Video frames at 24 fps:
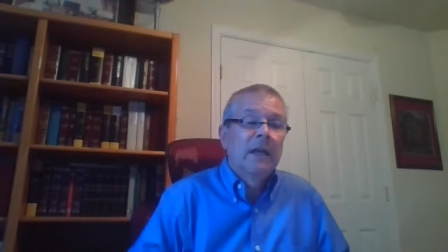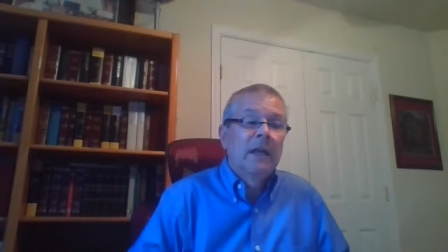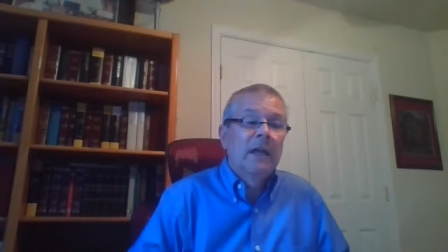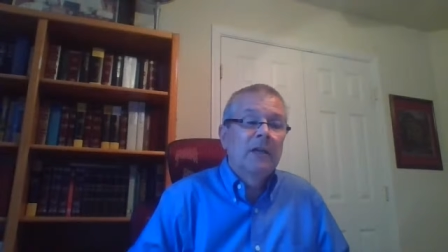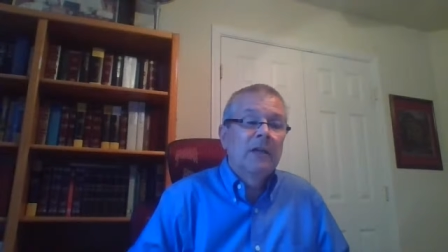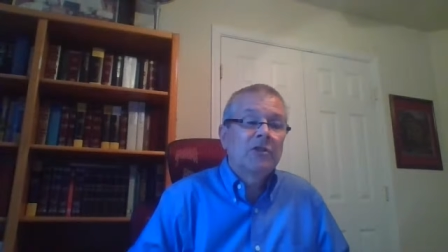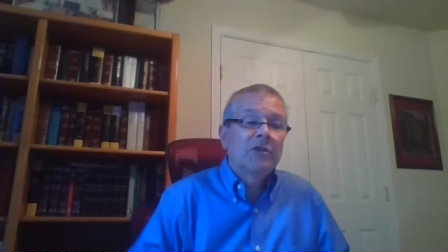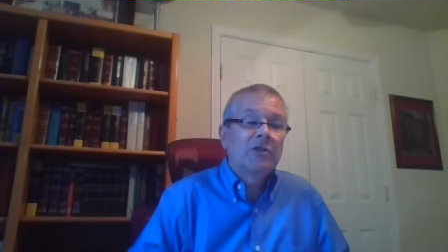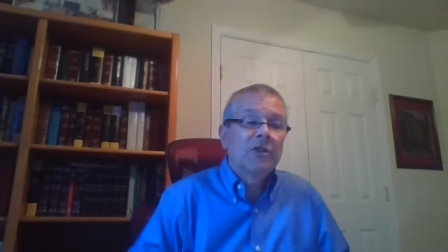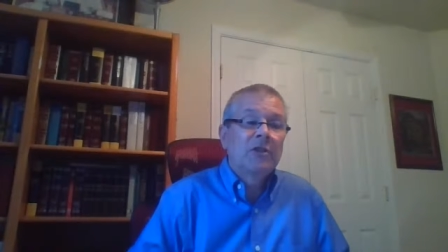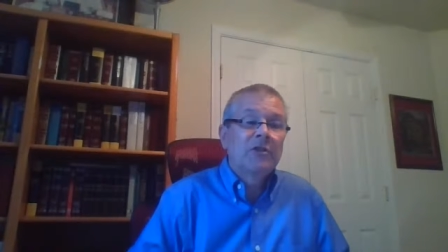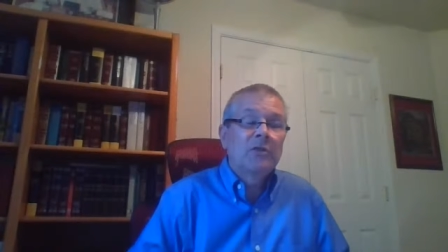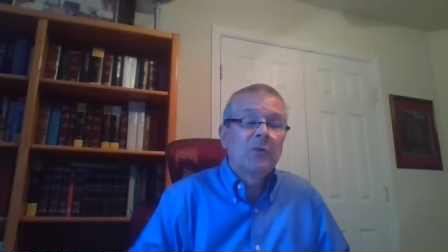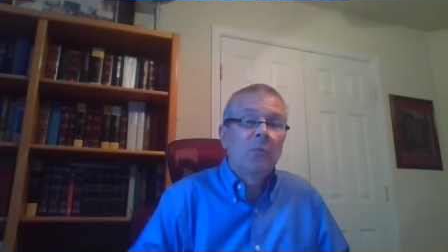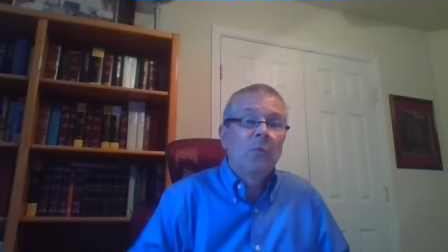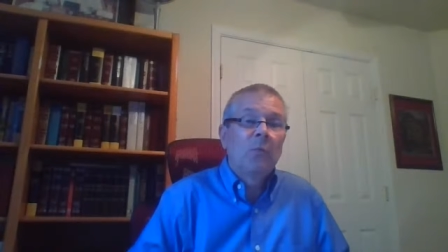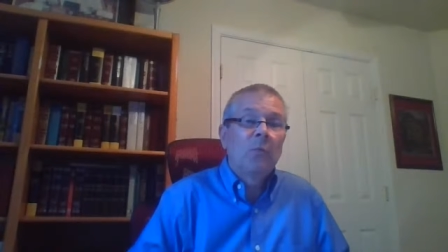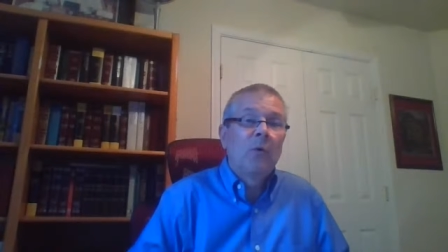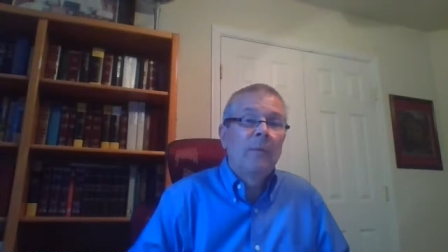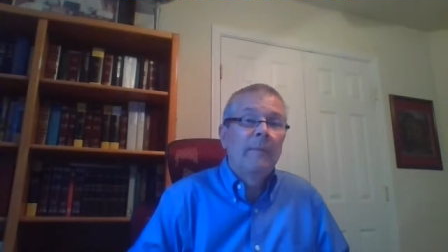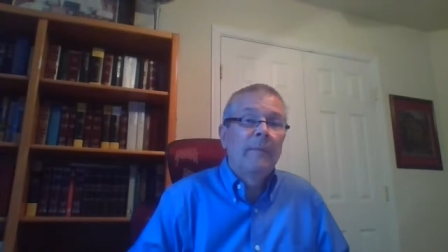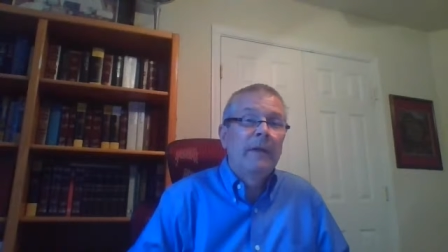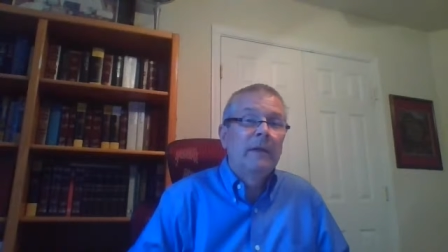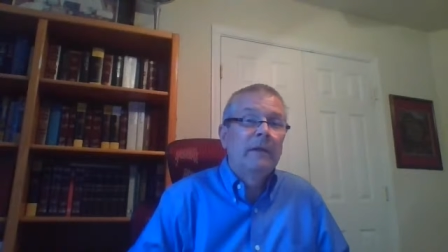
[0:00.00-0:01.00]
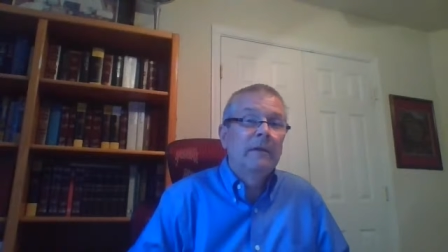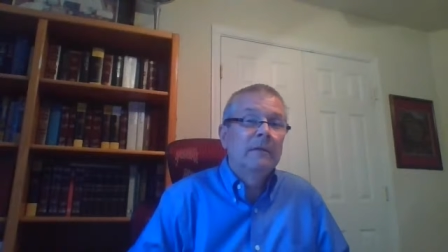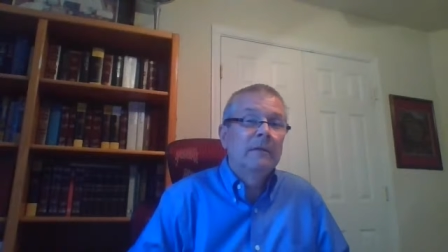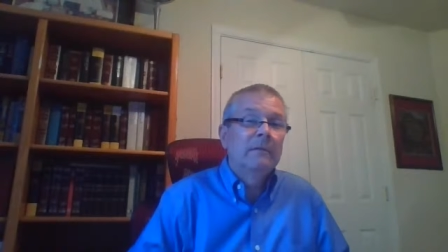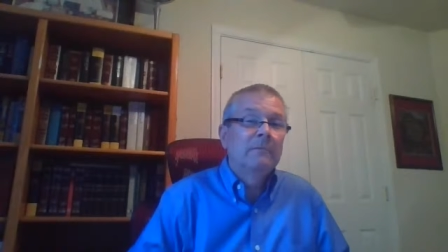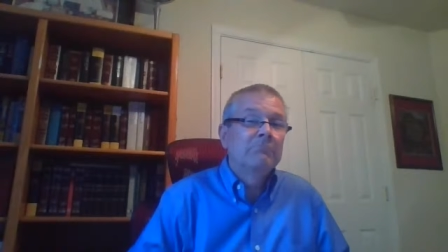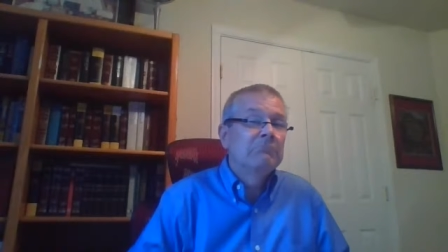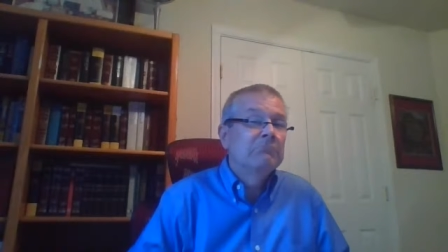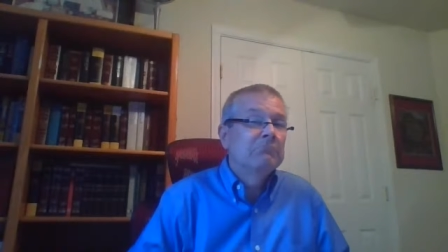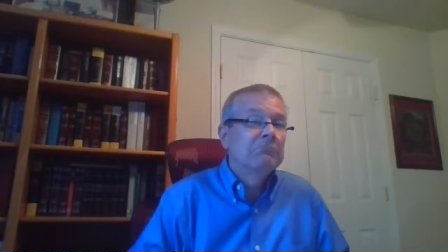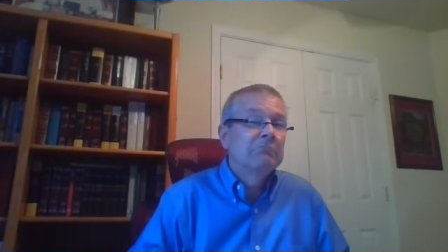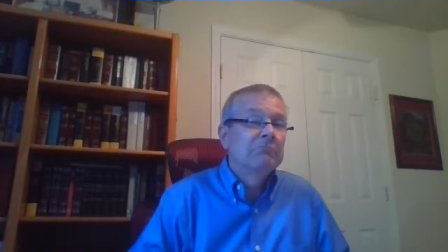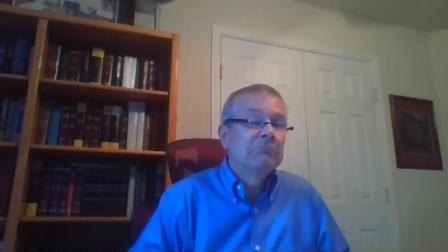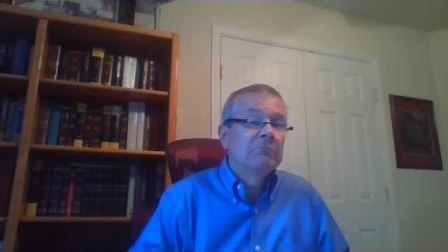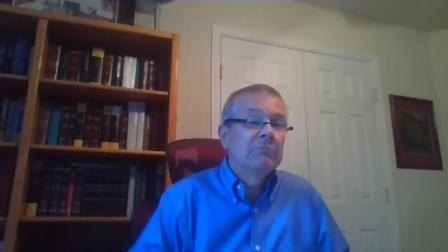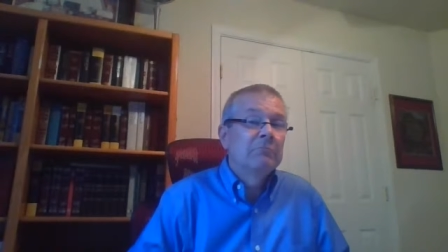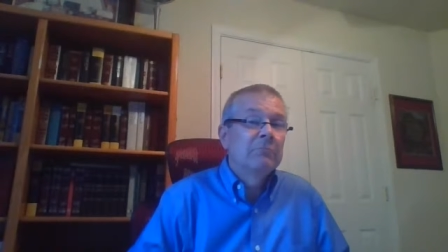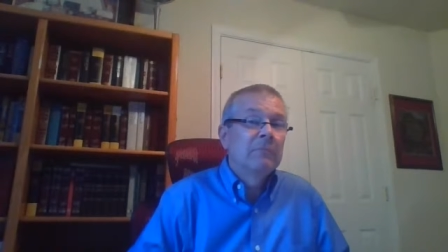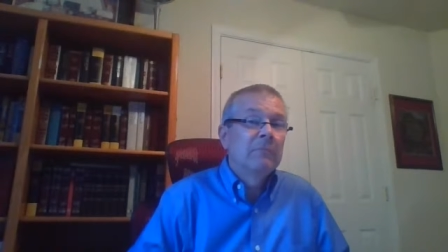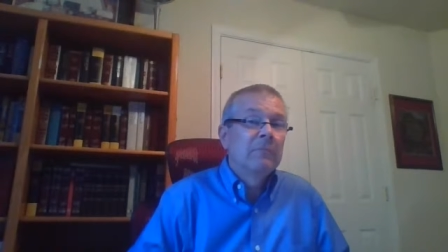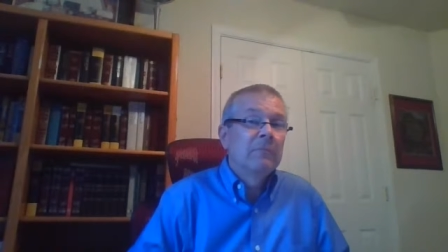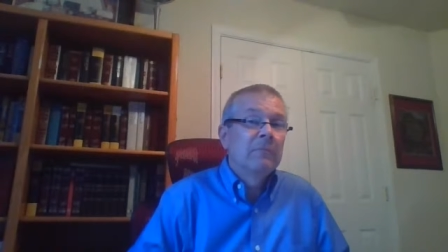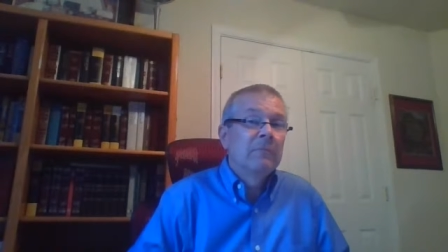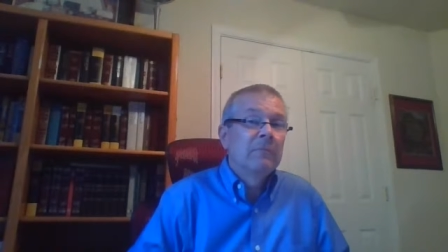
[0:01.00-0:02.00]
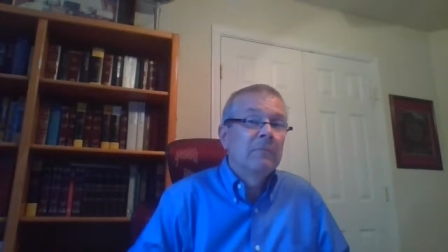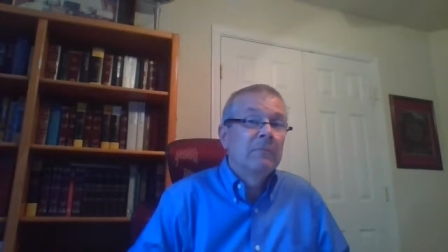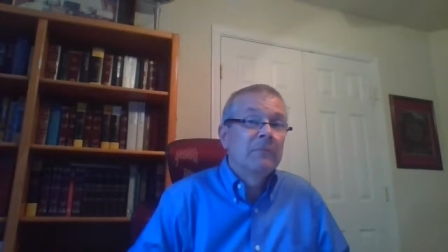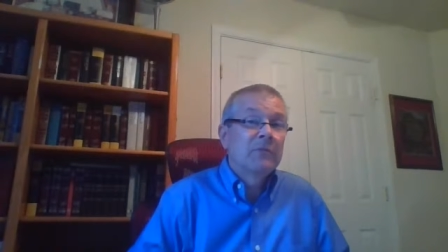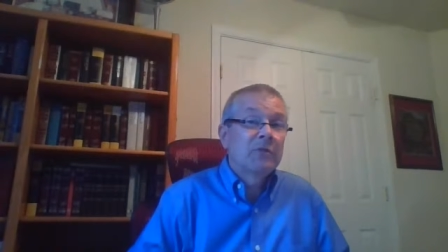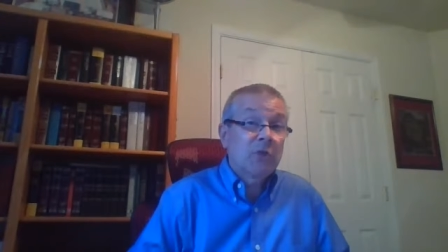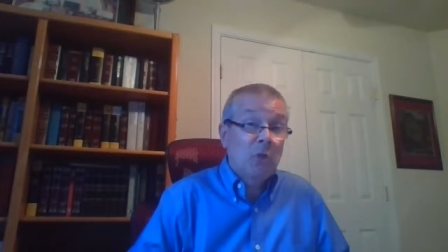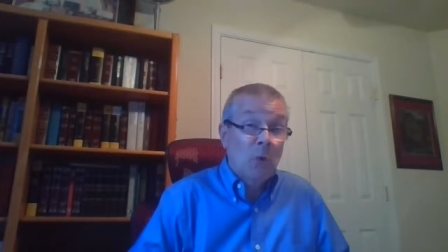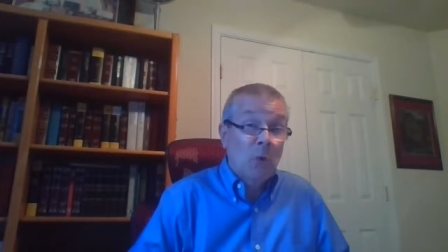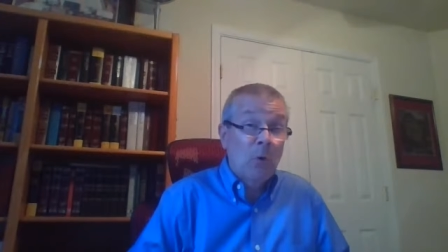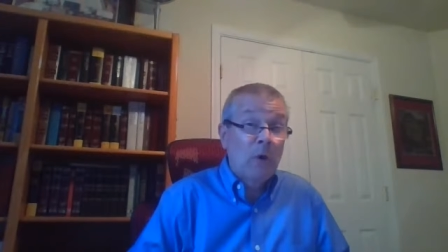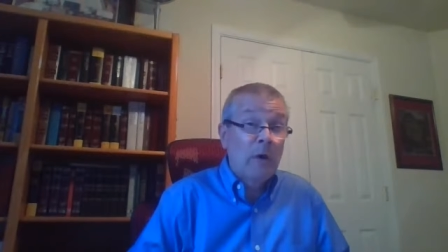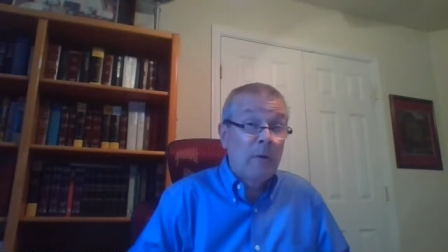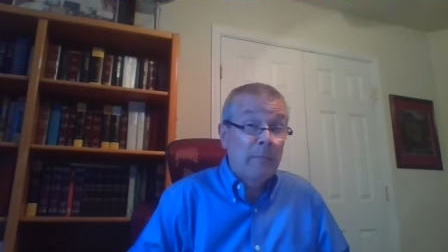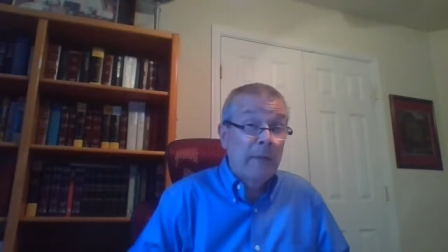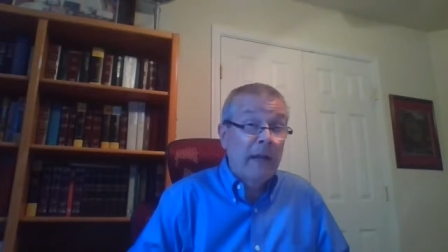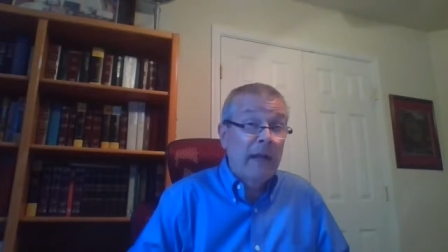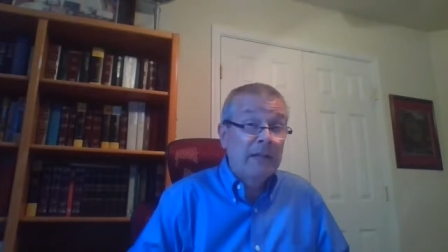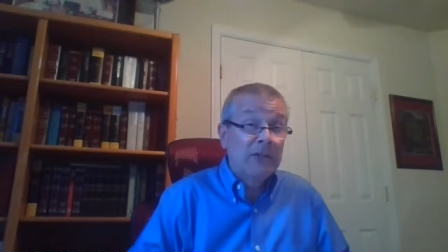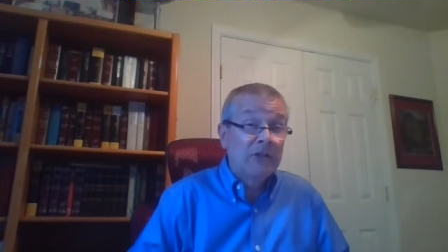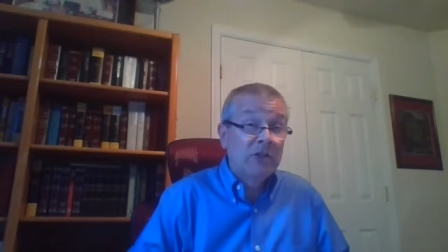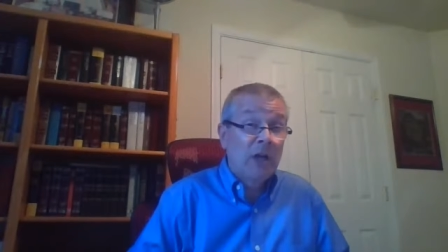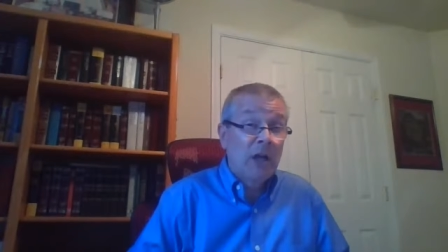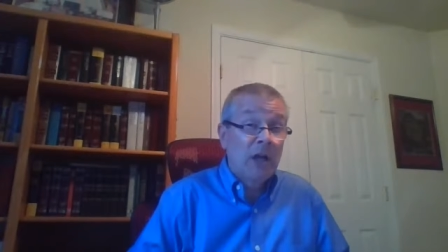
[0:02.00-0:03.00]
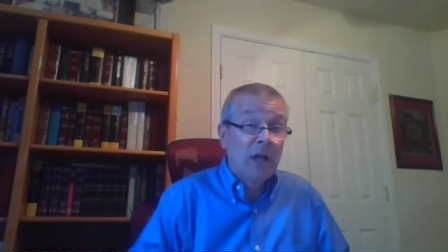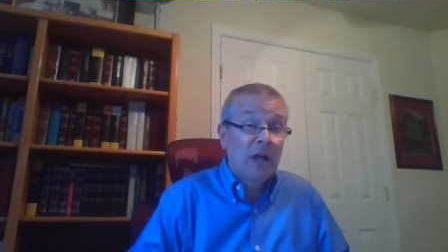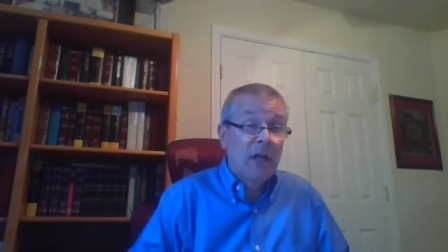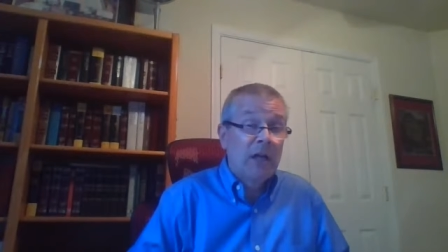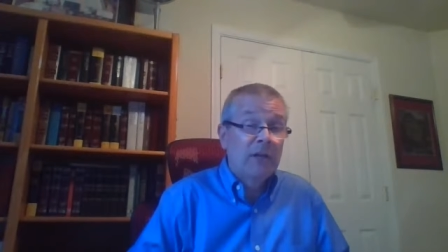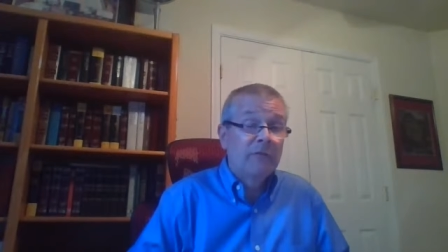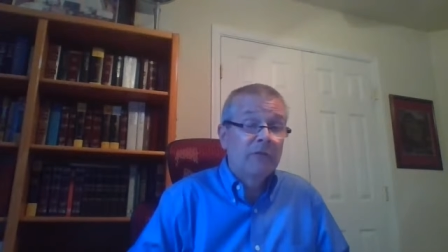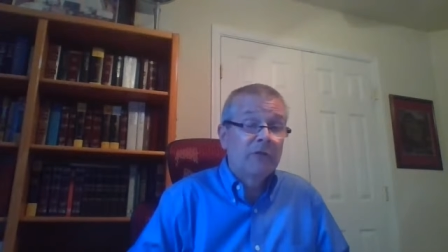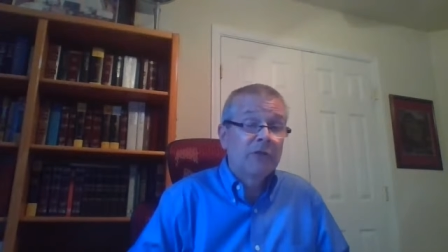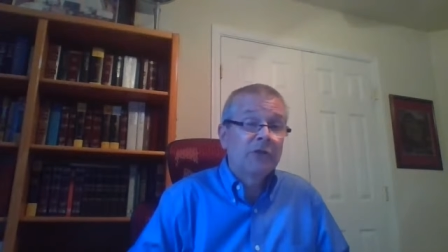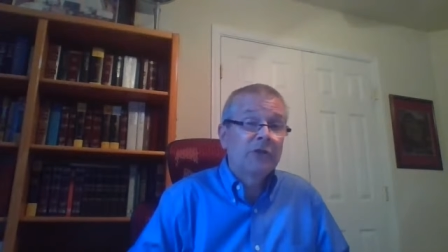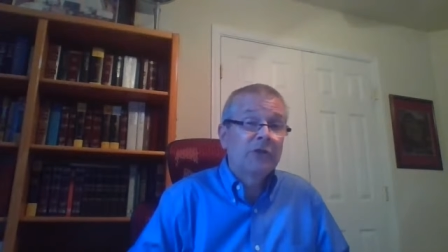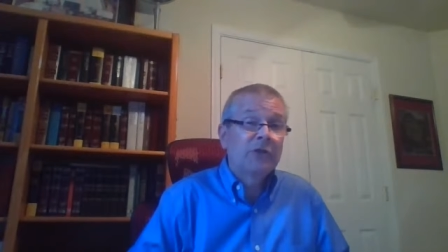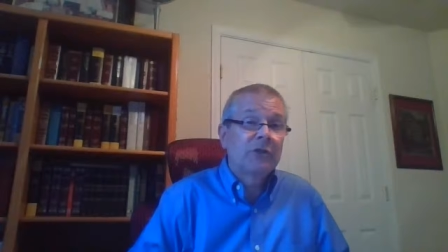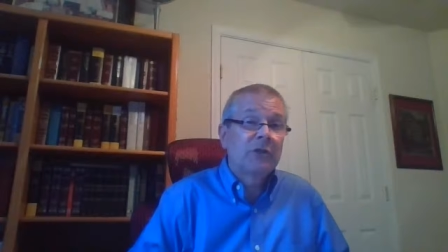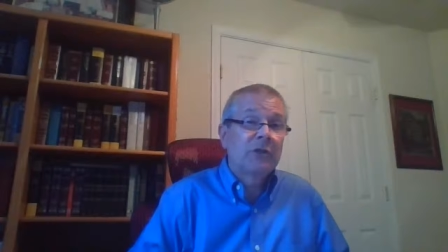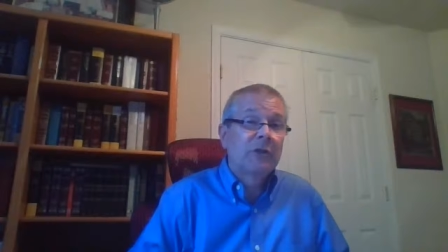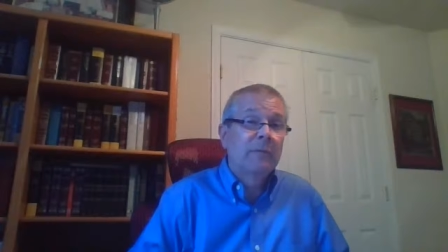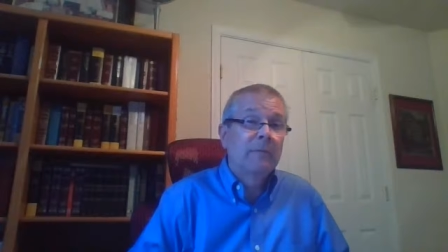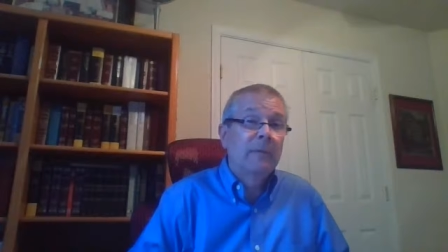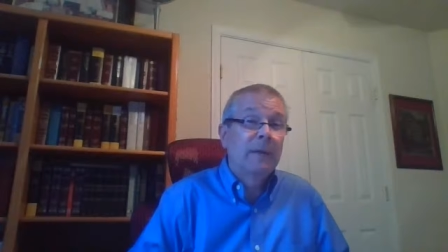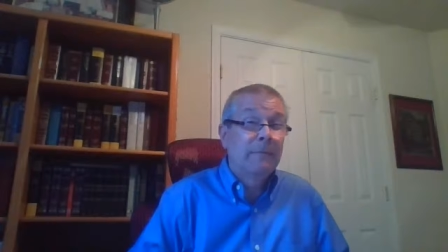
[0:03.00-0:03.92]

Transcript: She's a woman scorned by John for sure,